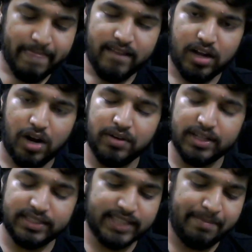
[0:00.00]
How does
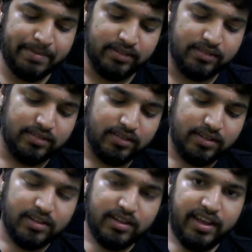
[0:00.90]
this happen?
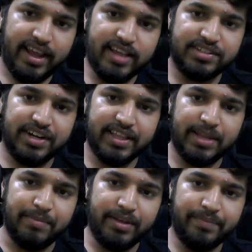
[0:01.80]
A is greater than
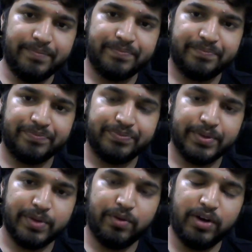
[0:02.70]
B.
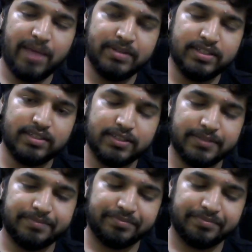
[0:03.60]
What happens?